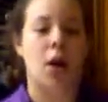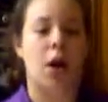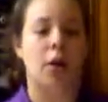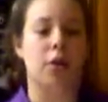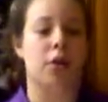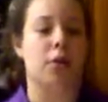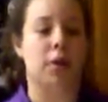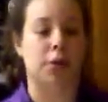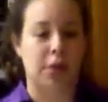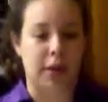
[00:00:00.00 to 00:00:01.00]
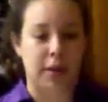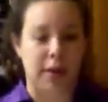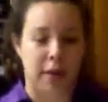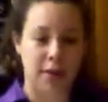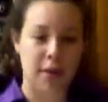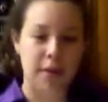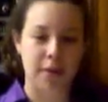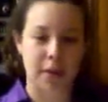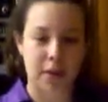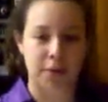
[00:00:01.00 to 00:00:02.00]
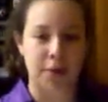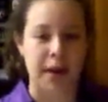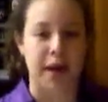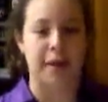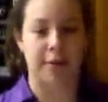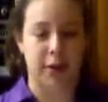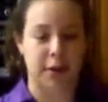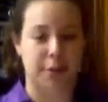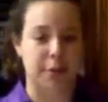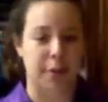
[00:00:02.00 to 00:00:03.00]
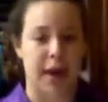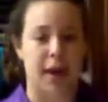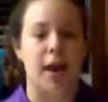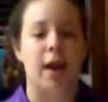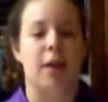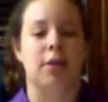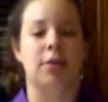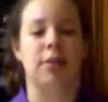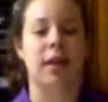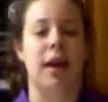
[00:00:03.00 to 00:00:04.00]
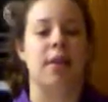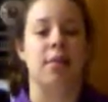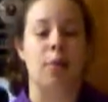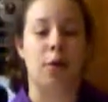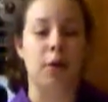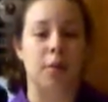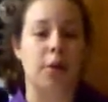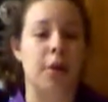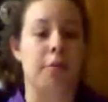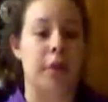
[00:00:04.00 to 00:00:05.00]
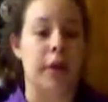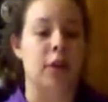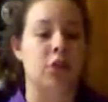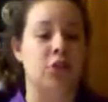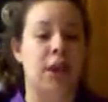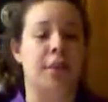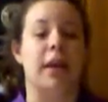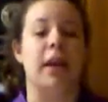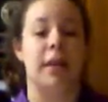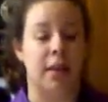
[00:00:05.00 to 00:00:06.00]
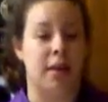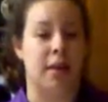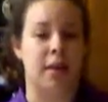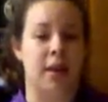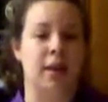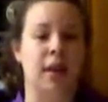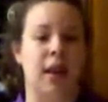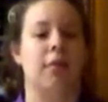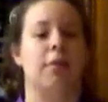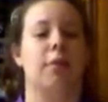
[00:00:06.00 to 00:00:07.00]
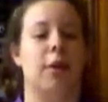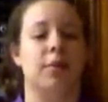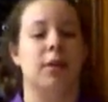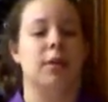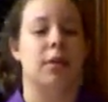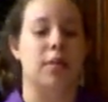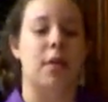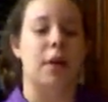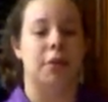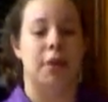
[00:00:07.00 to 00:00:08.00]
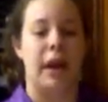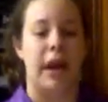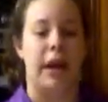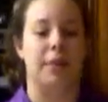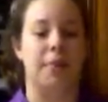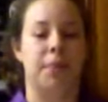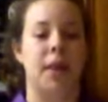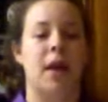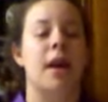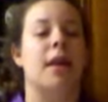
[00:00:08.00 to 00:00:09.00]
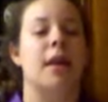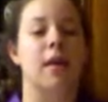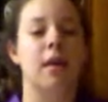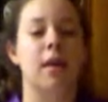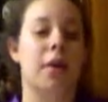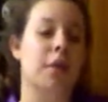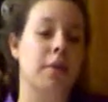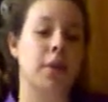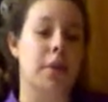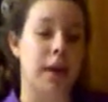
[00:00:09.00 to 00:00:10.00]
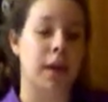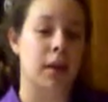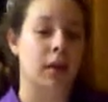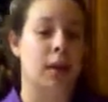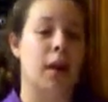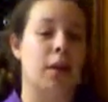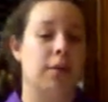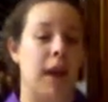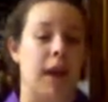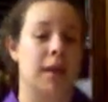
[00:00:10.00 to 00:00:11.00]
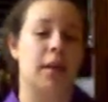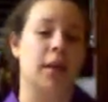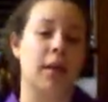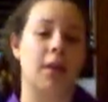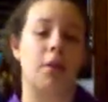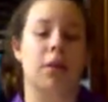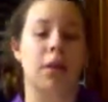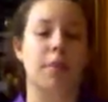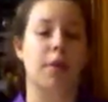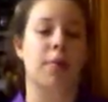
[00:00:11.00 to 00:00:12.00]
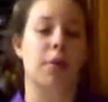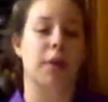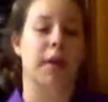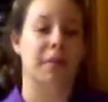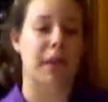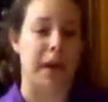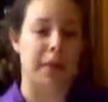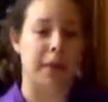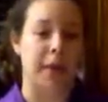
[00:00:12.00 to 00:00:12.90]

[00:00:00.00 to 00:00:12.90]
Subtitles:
Although there are literally thousands of different cakes available to make, there is still a small number of basic shapes and consistencies that have evolved to the modern cake. Now that you know some of the basics of cakes, let's go a little bit more in depth.